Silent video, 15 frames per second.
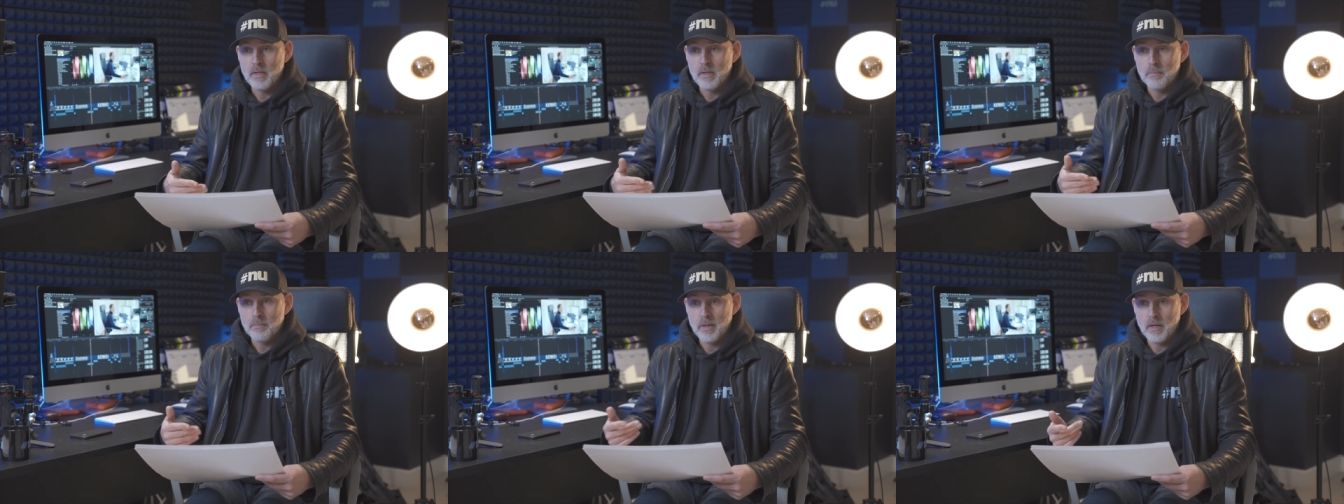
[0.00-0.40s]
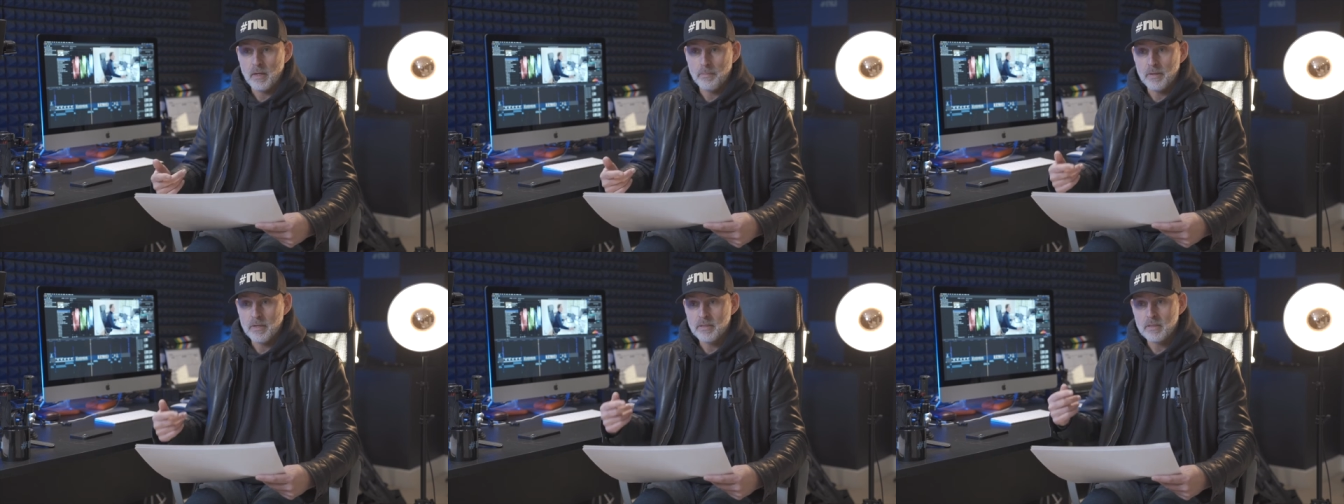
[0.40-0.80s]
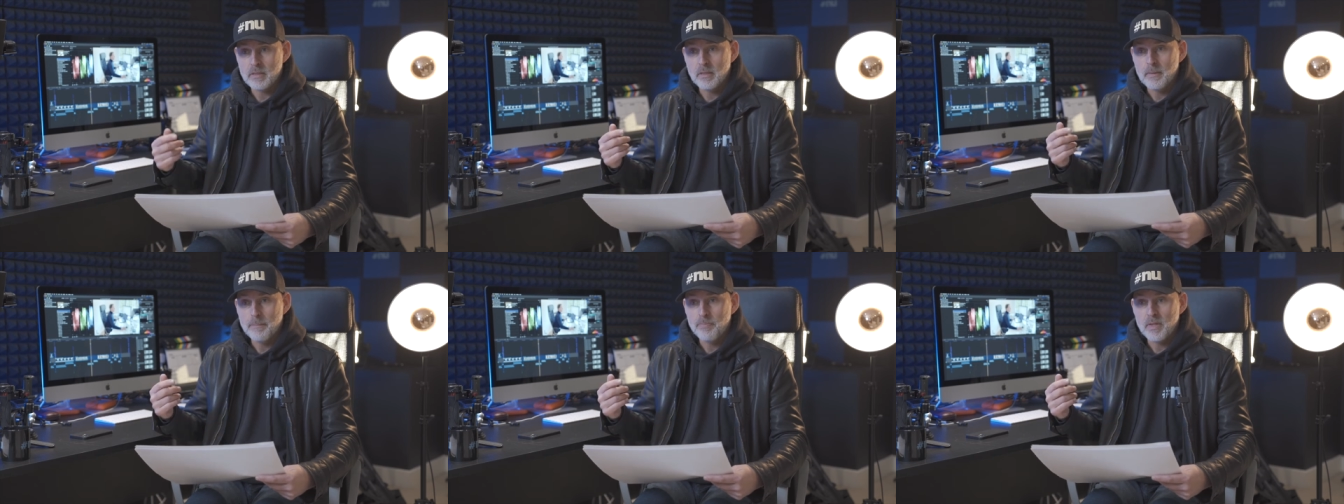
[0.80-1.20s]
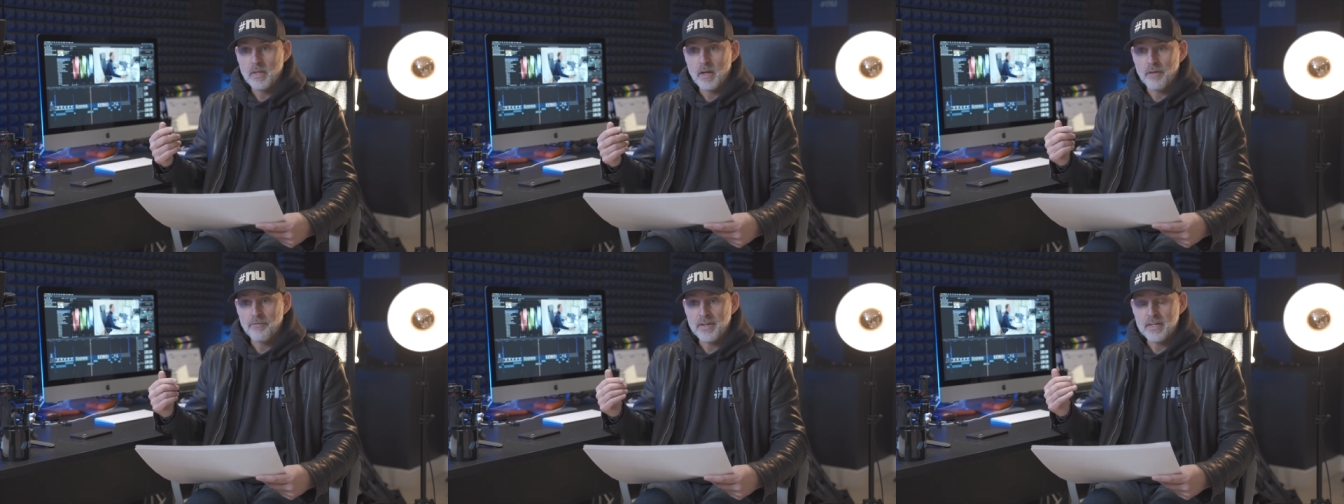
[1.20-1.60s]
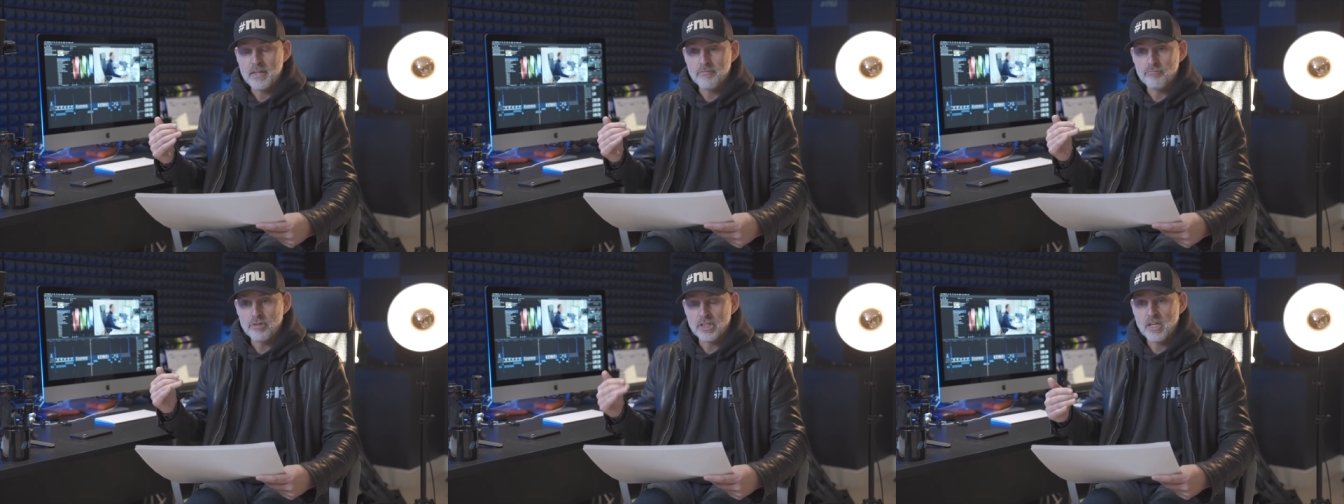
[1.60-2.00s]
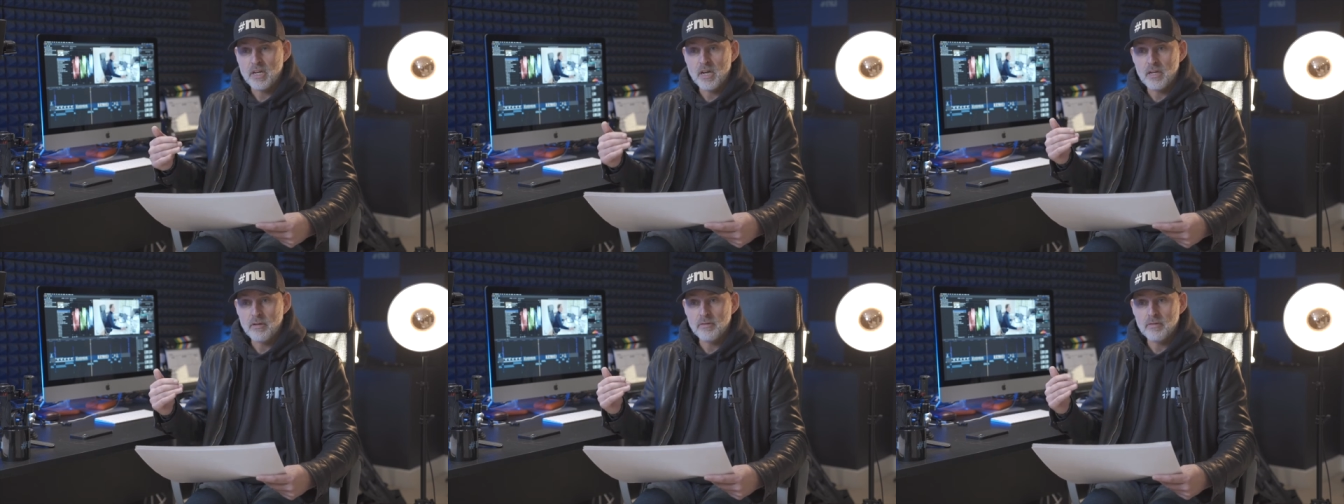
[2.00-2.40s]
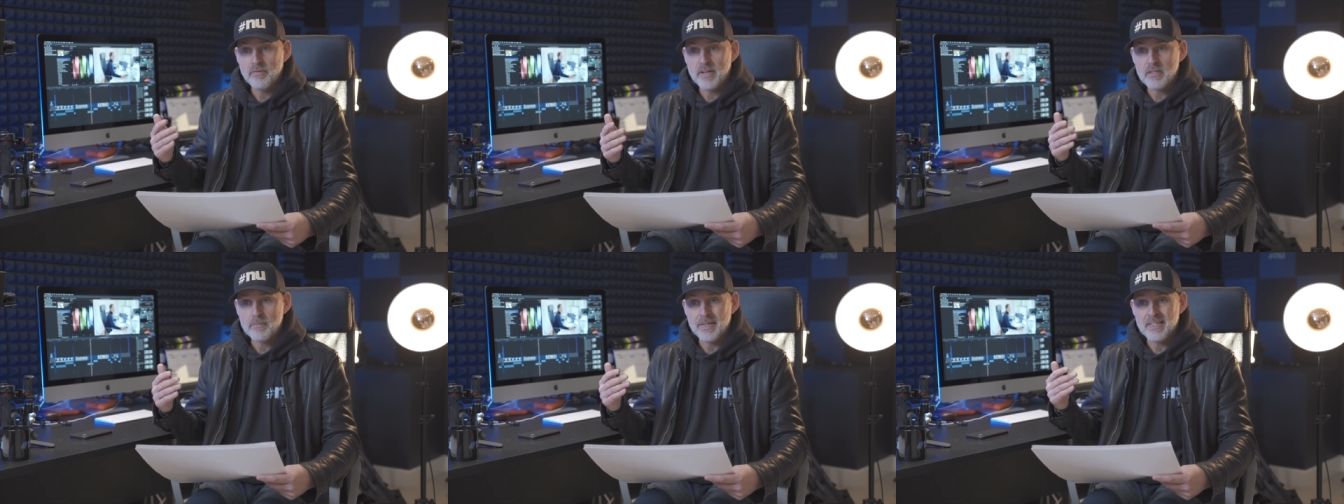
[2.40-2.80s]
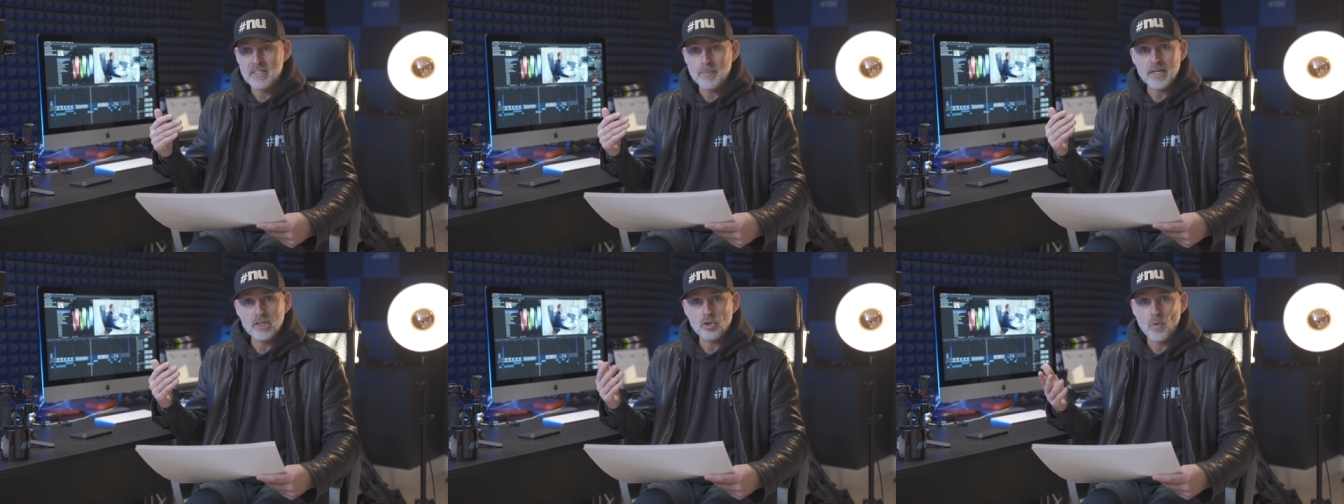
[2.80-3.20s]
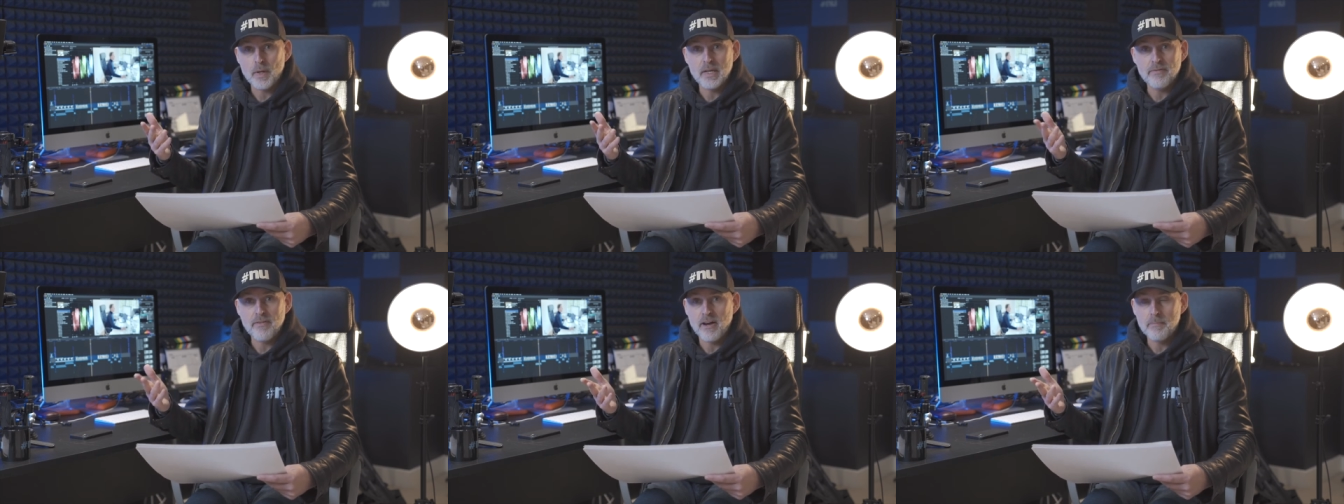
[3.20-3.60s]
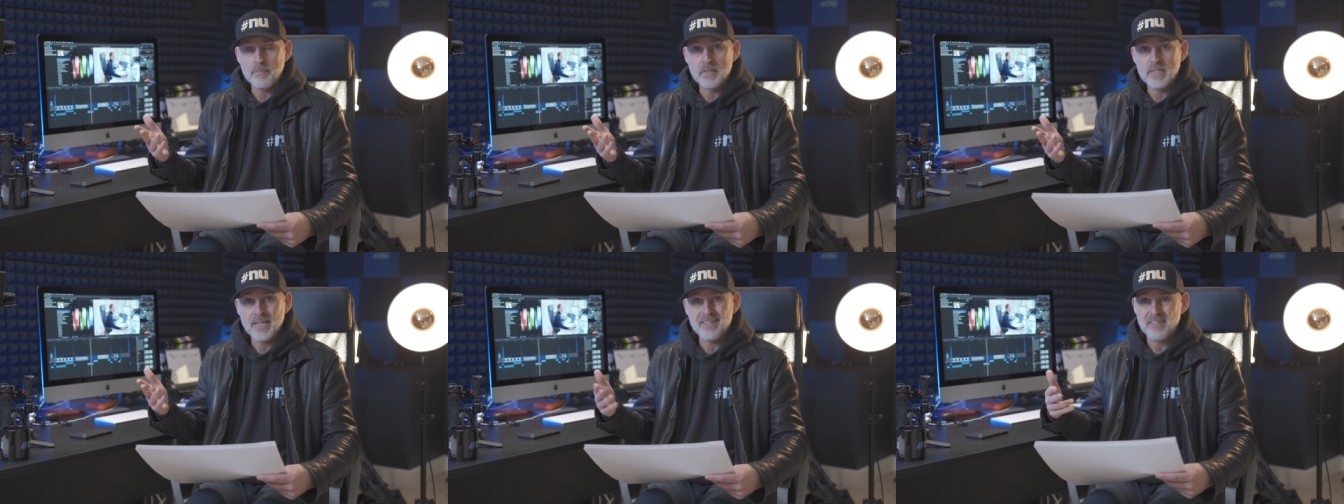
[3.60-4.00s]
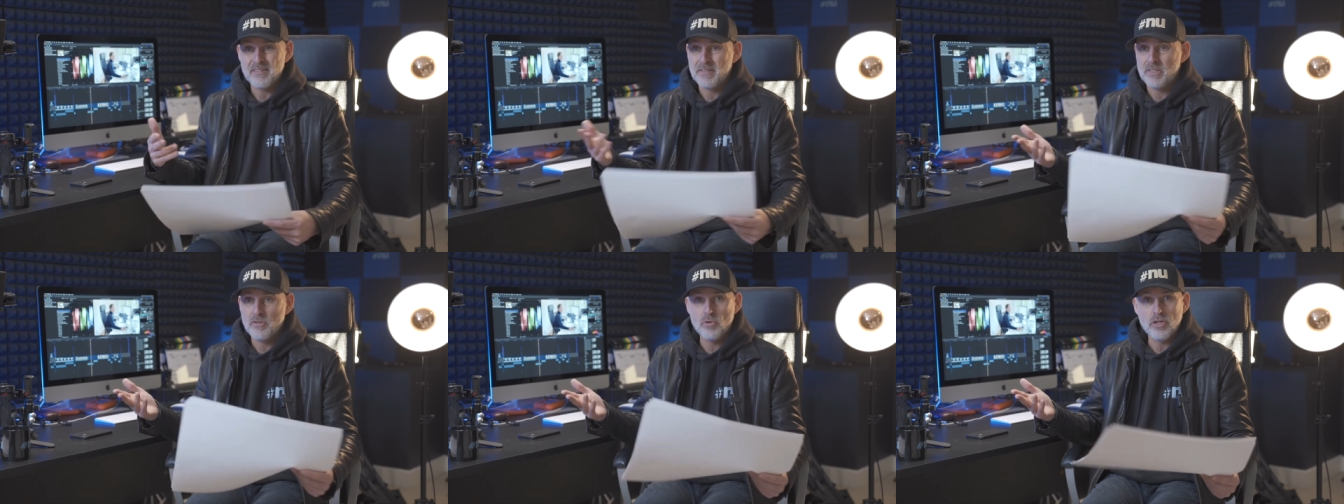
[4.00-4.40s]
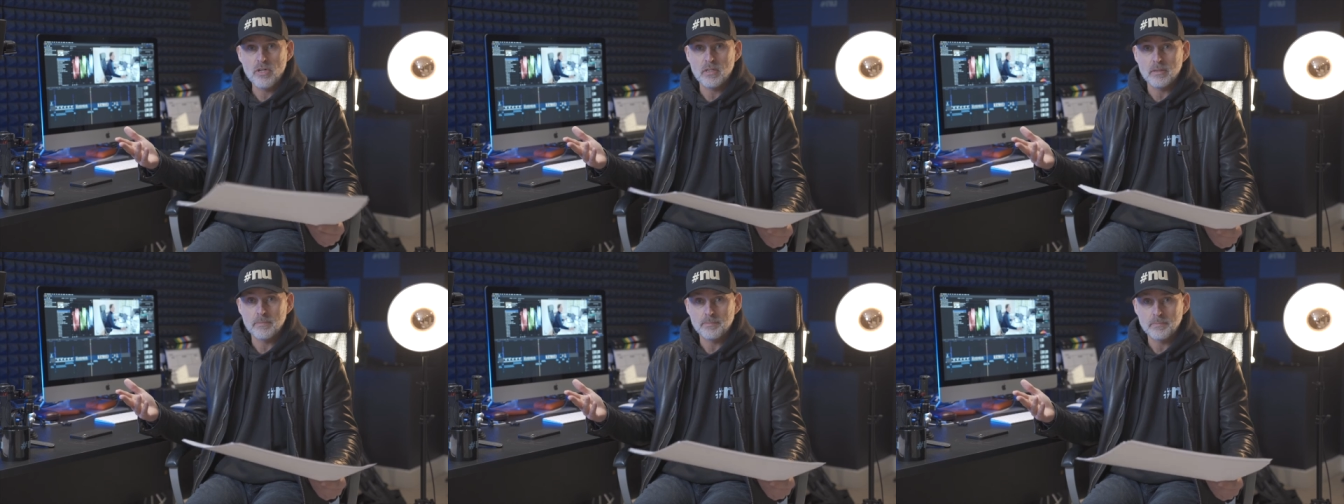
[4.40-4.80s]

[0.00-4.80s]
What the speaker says: purpose, I think the return on investment is about 25%. So it's still good.